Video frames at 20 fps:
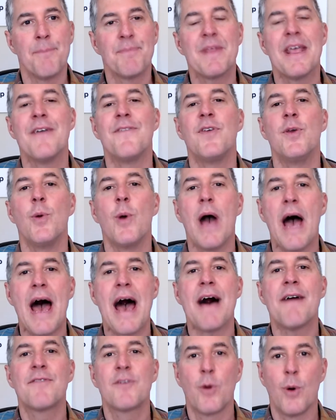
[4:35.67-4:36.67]
if you
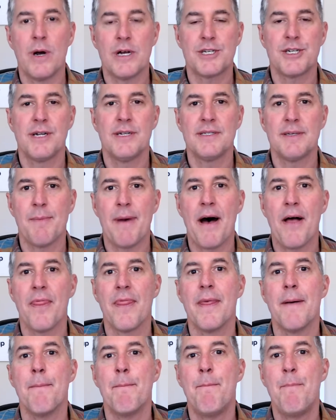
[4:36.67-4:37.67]
have questions
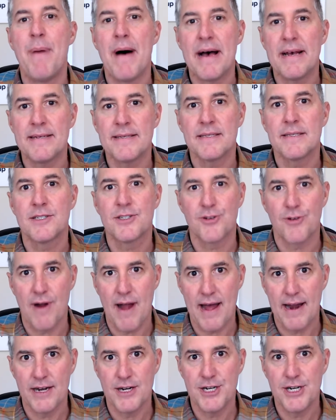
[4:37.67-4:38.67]
about the best
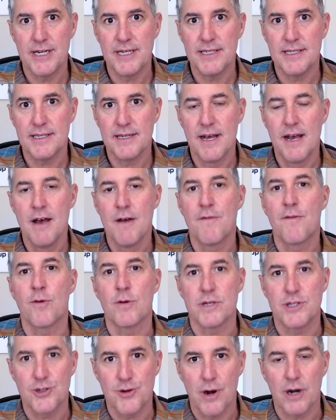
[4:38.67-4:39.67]
strategies for
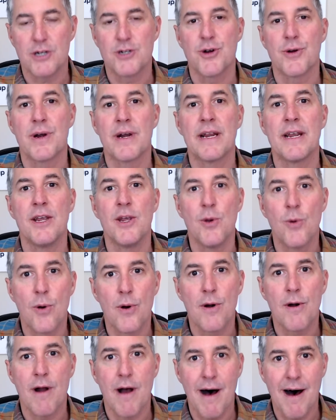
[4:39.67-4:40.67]
structuring
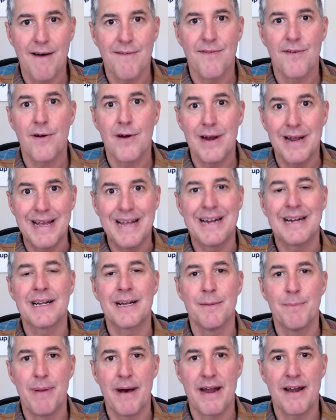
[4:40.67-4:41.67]
your offer in a
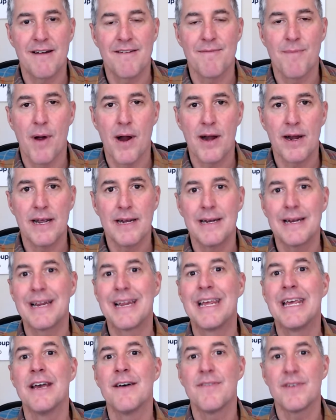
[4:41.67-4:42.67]
competitive market,
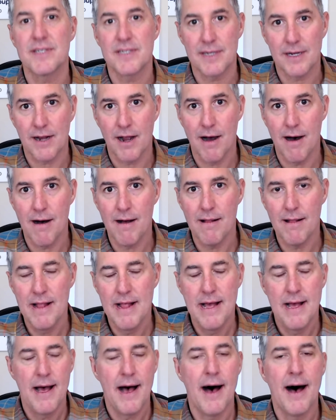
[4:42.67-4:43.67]
give us a call.
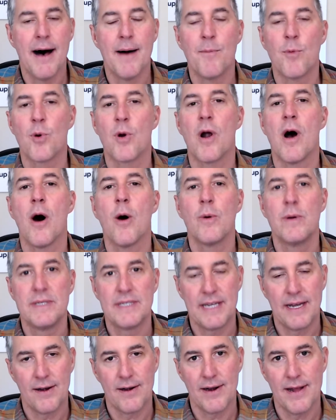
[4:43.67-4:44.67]
We're
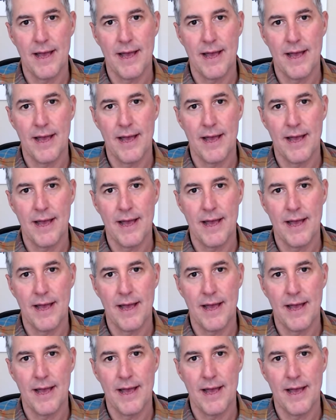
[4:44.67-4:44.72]
always here to